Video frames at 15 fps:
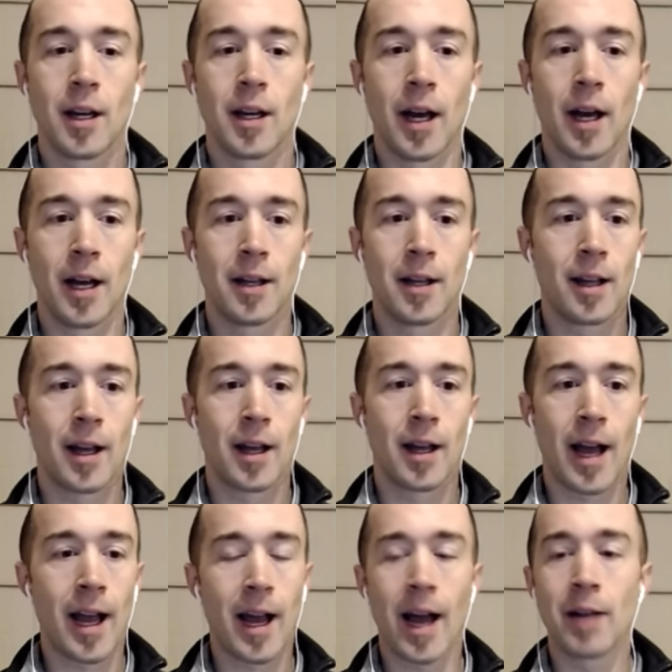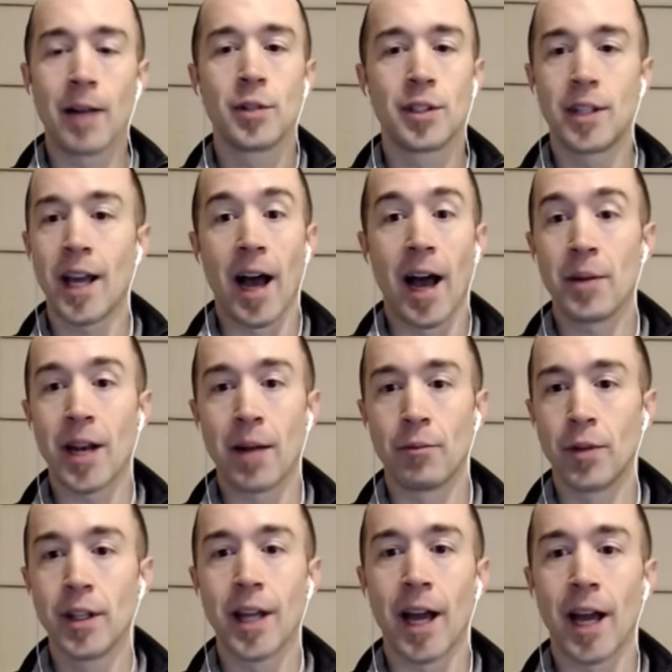Uh, I, I, would yeah. I mean, I
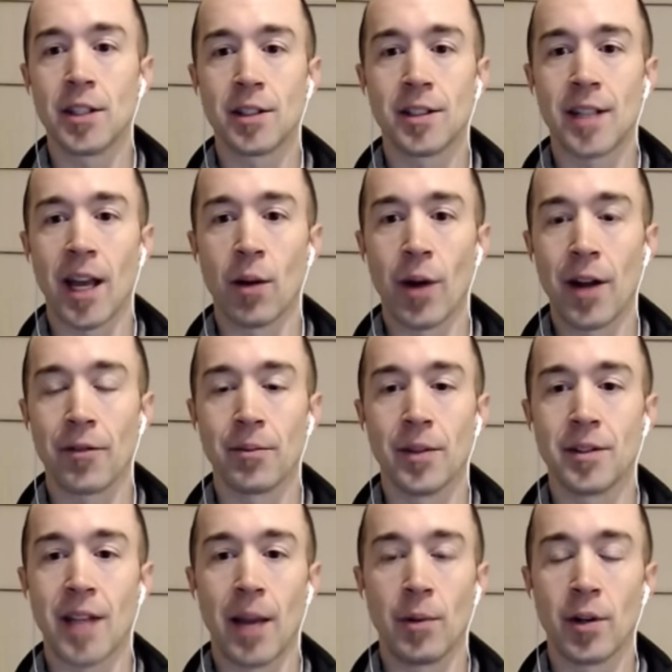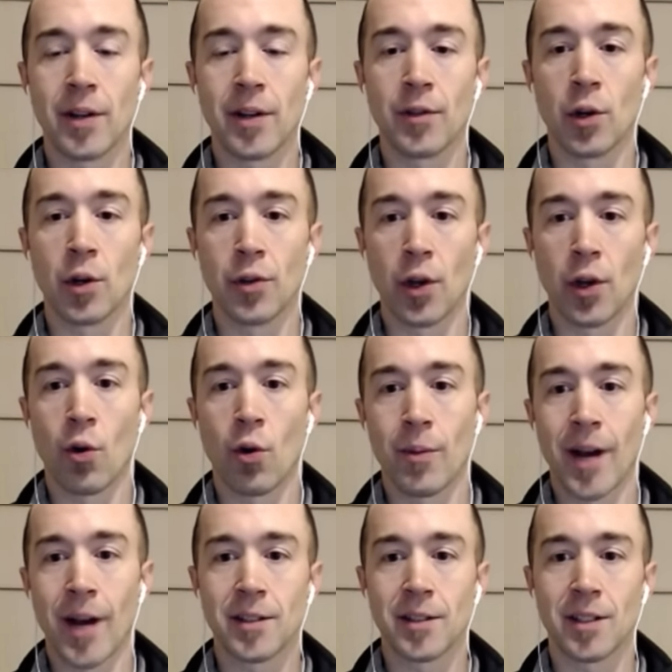really I just stay away from this game. You don't even know who the
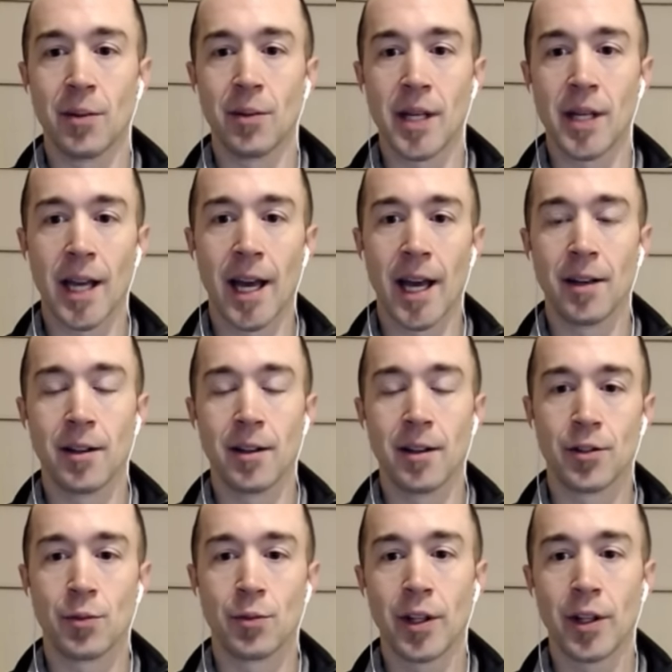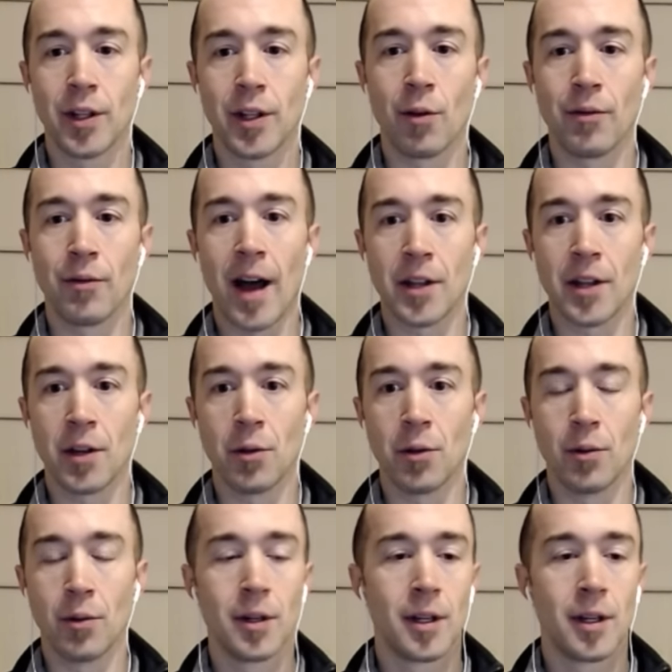quarterback's going to be yet. There's really no
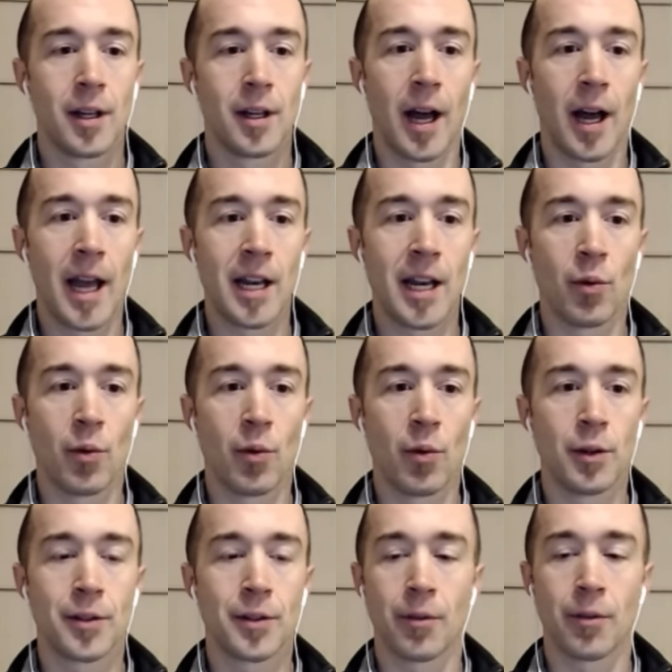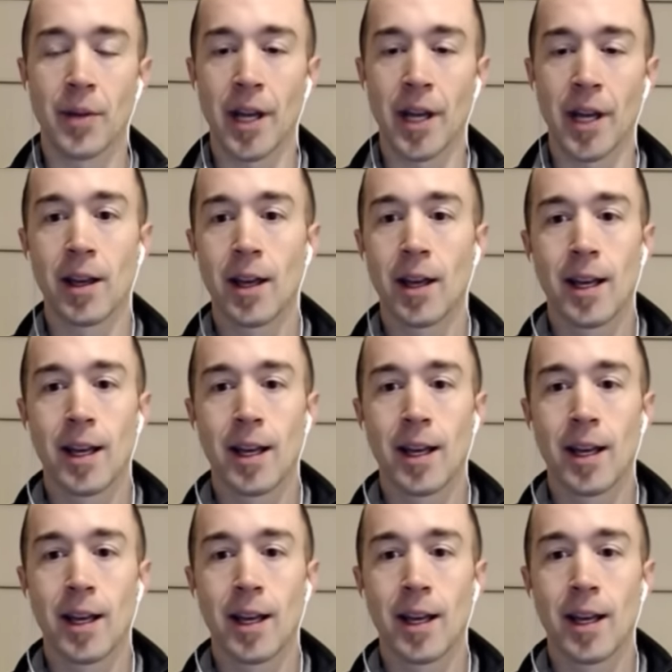value uh, anywhere else for me.